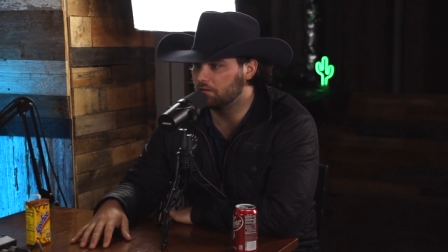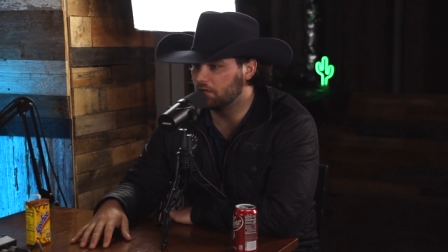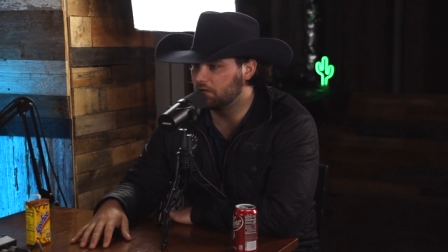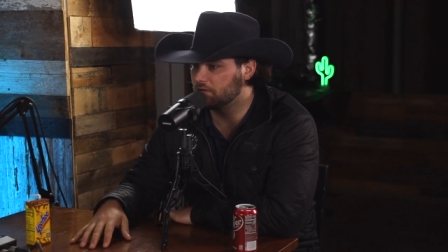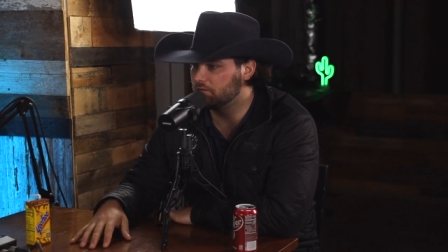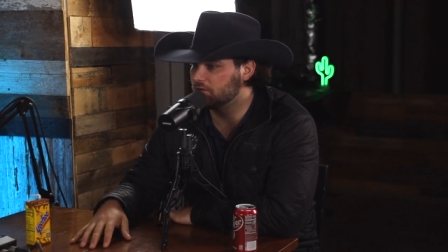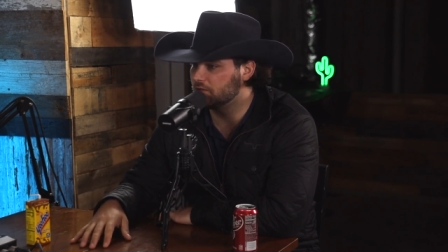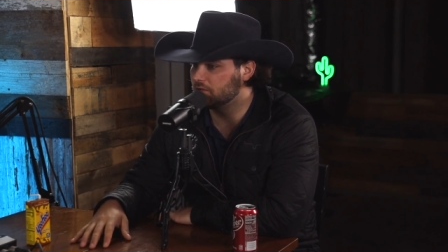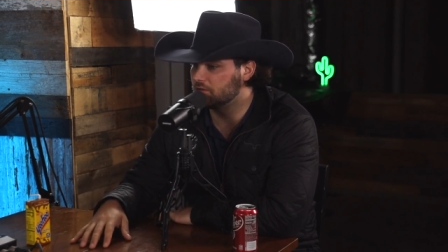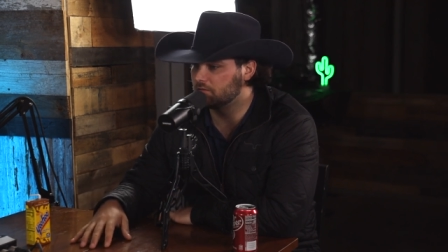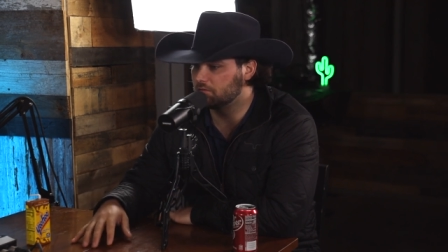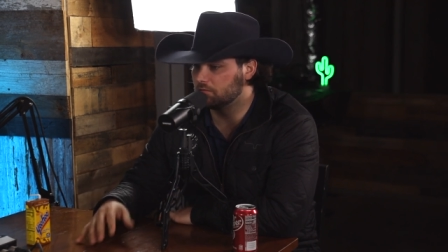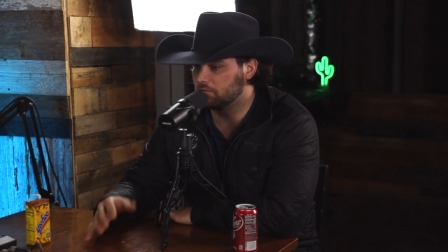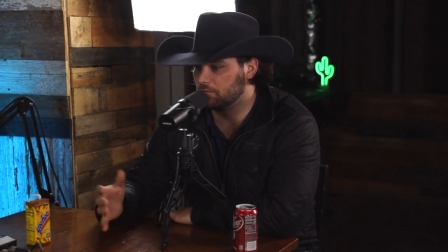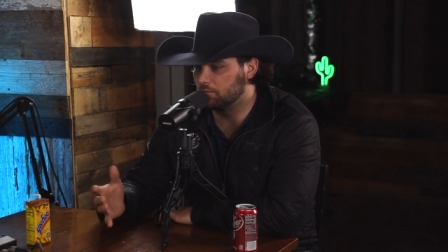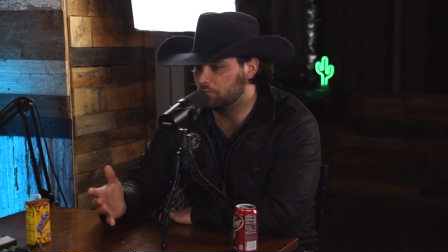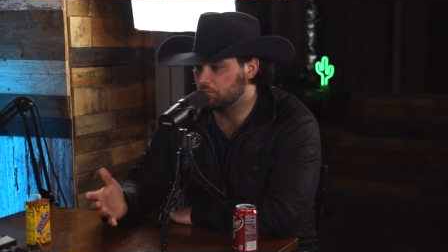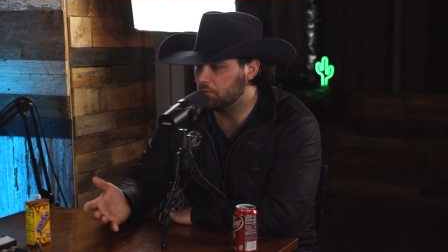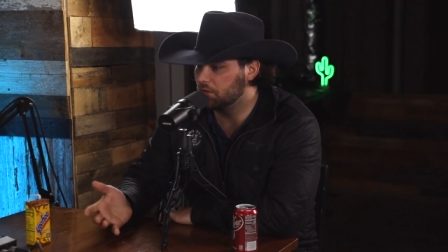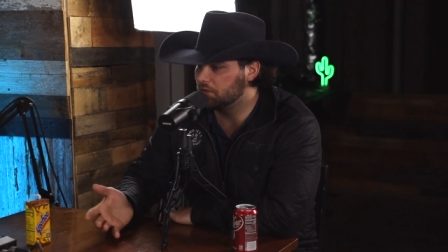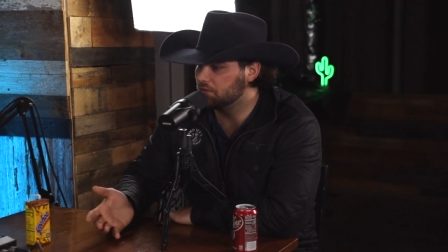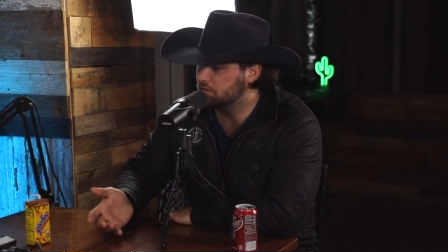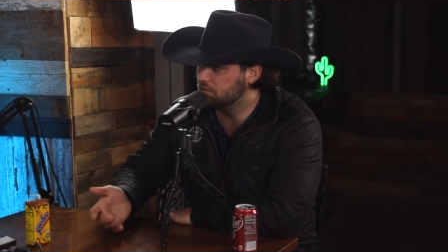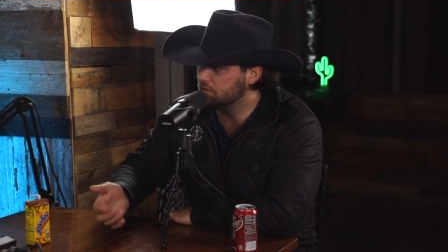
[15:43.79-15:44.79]
They just,
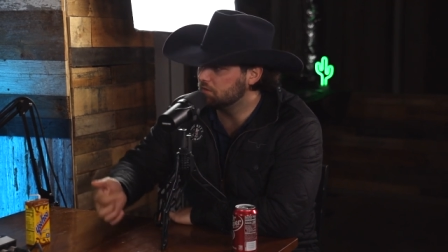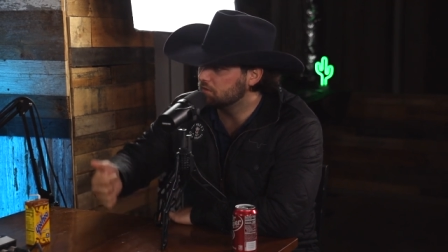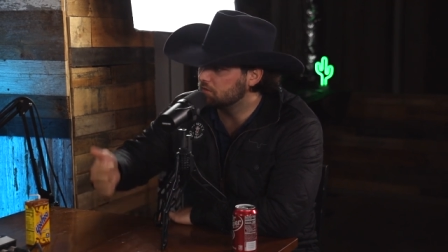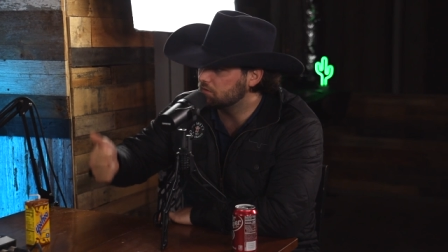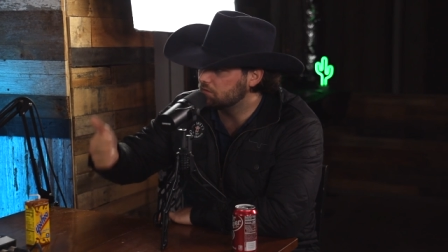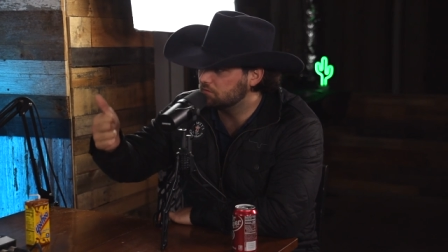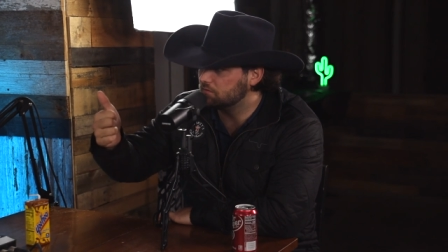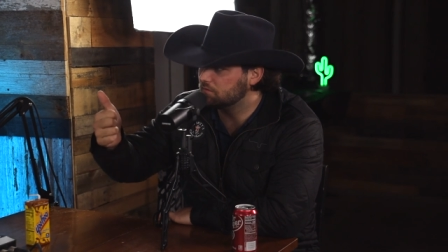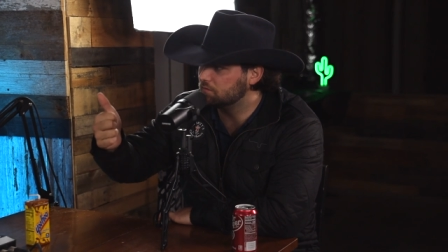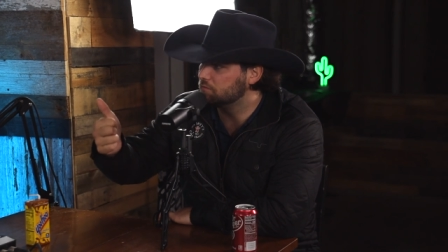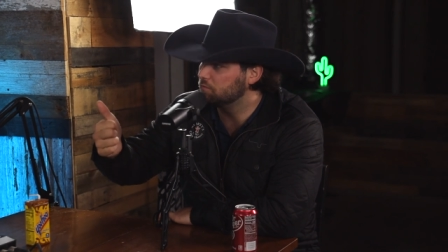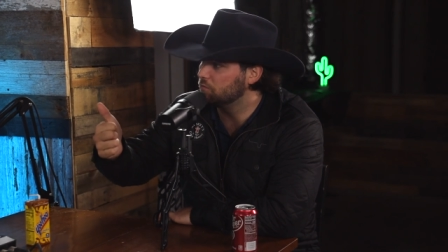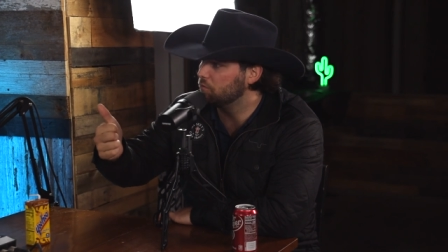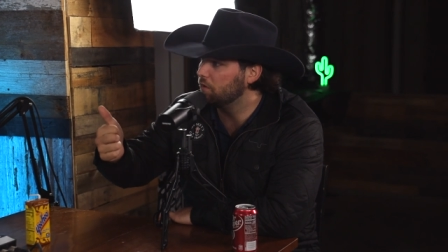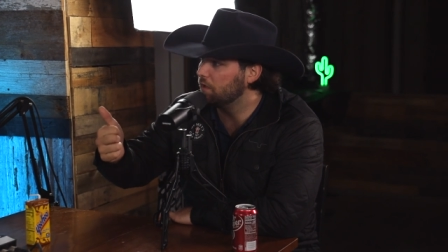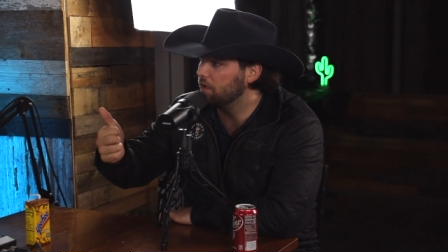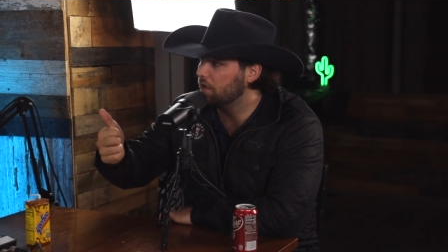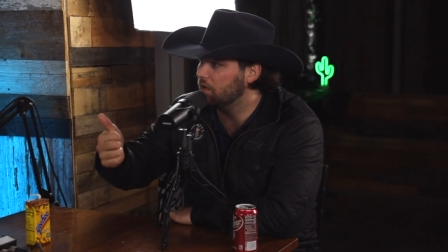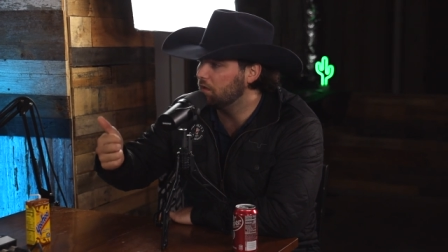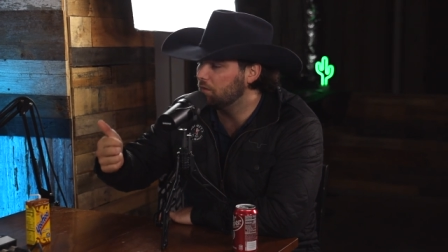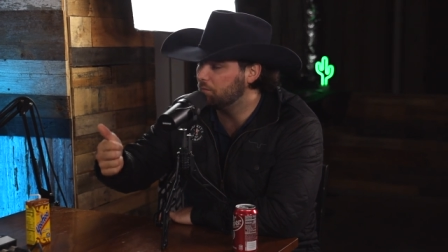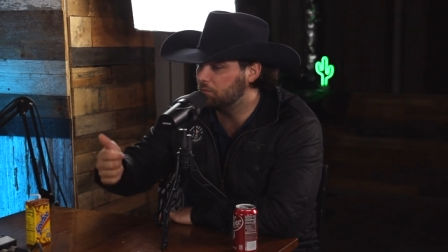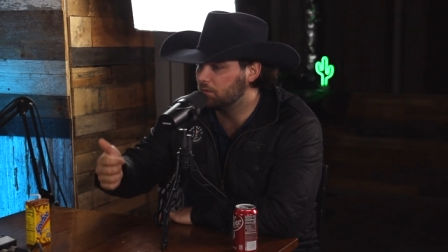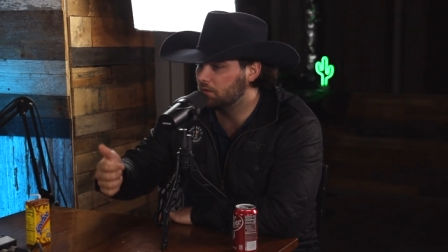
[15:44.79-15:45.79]
businesses went
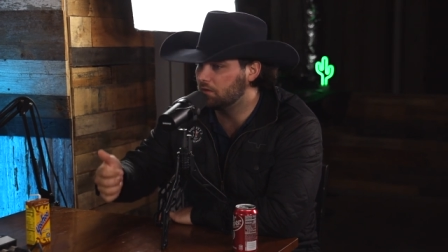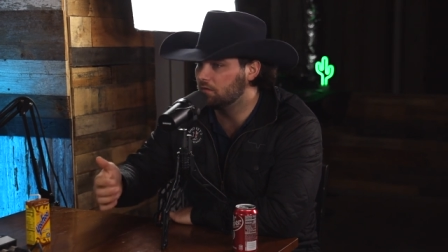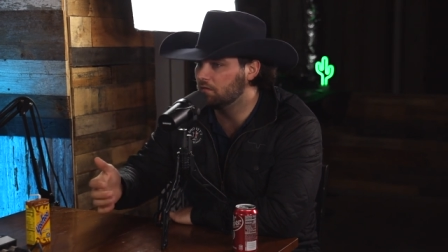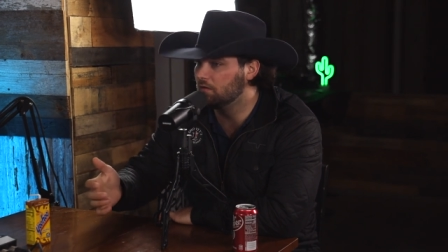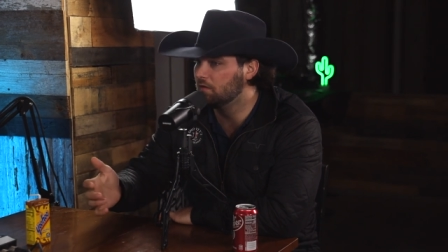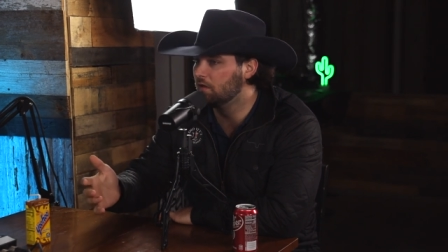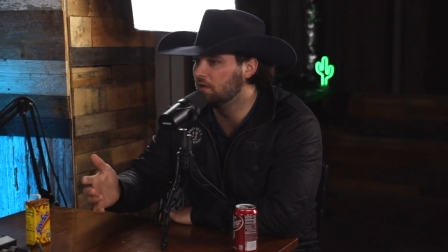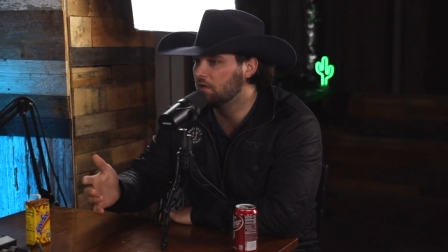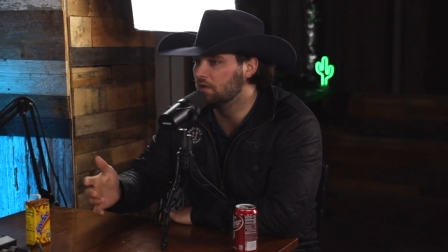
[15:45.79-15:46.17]
yeah. up, and